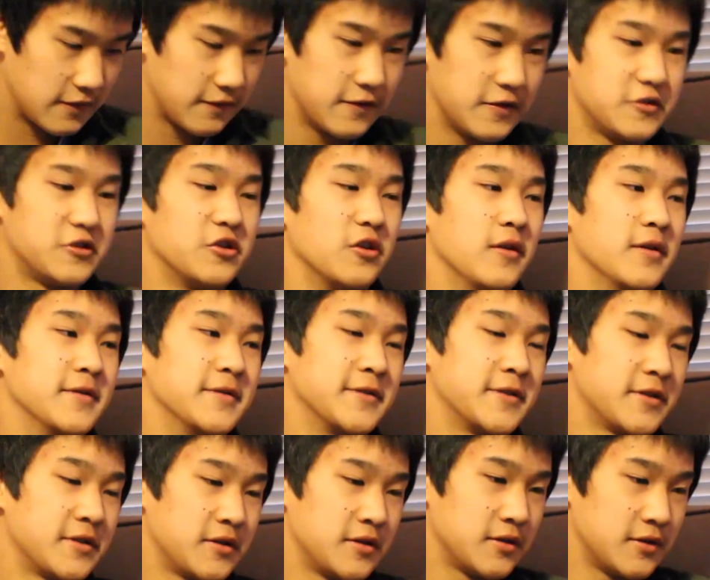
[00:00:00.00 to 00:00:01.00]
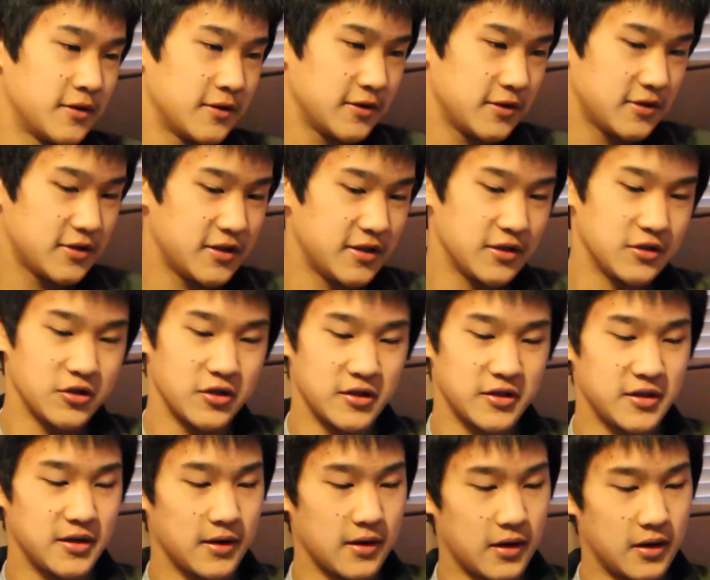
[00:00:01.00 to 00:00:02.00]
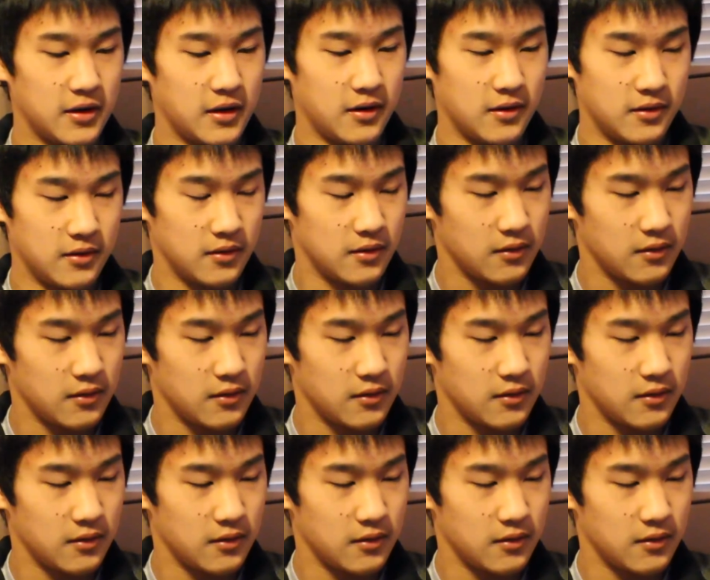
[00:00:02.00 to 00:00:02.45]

Vigilance. It's an interesting idea.